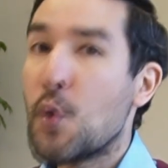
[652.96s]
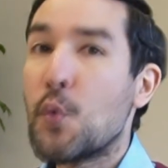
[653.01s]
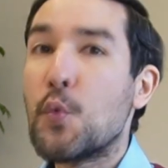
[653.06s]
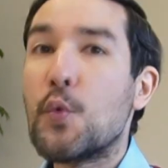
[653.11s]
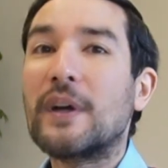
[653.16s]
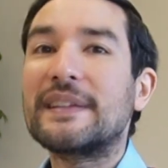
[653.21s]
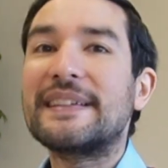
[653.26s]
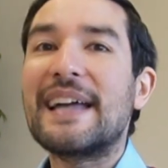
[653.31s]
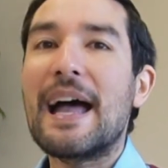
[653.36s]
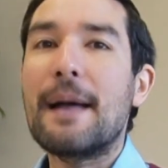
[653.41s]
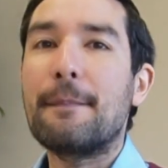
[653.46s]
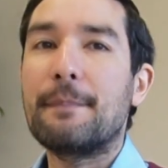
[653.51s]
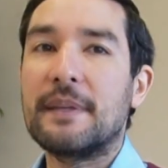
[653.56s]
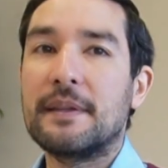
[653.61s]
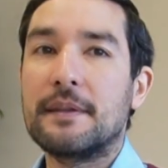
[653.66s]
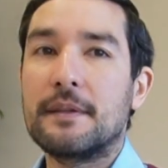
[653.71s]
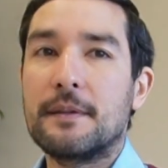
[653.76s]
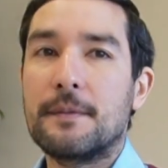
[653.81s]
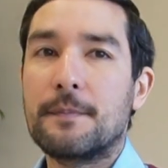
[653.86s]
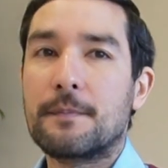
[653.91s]
what
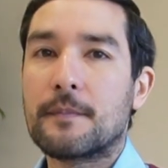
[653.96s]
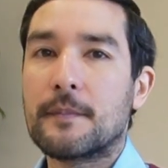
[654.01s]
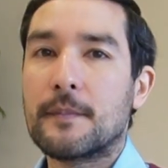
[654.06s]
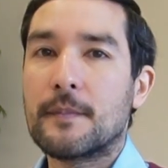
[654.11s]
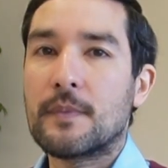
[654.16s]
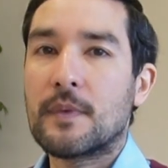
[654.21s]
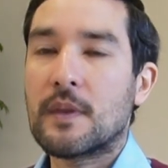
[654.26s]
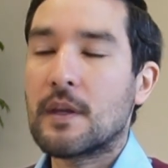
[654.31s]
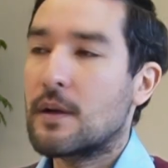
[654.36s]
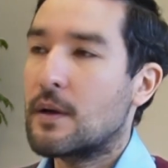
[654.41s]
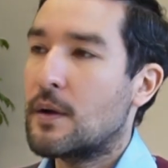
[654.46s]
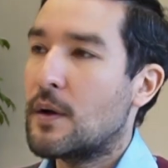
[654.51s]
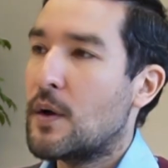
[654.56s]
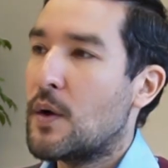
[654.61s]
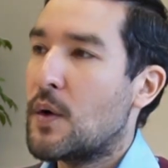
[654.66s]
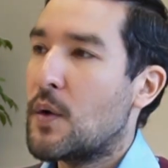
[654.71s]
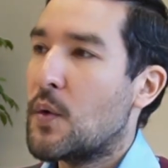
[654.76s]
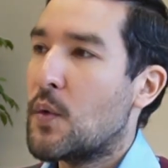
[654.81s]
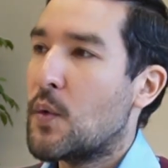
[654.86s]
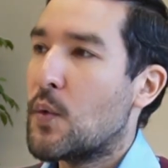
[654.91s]
happened?
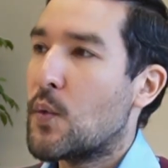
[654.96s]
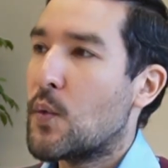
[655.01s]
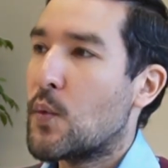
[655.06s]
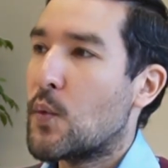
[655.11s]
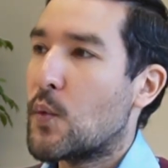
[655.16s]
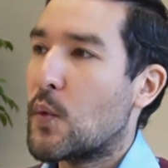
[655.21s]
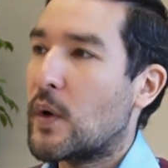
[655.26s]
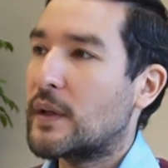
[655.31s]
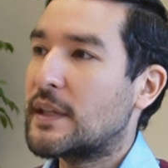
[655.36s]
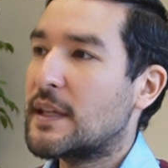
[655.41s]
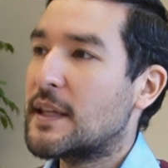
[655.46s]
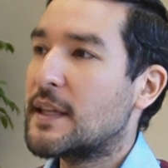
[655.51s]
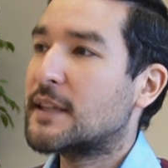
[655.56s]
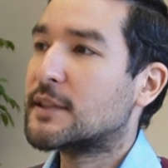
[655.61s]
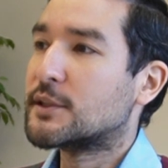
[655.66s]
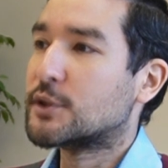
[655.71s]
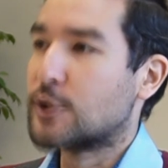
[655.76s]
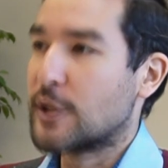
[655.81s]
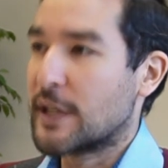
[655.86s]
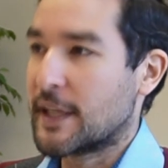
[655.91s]
What did
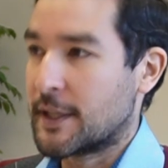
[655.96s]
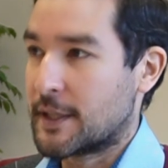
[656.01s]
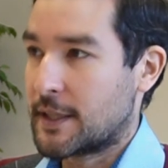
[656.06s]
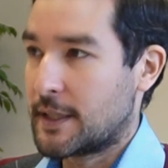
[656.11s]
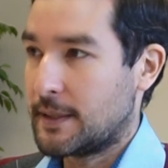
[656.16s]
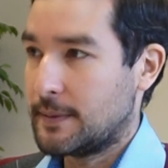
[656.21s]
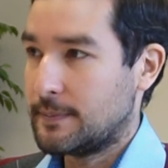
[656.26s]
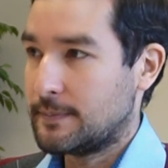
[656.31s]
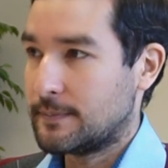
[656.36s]
it trigger?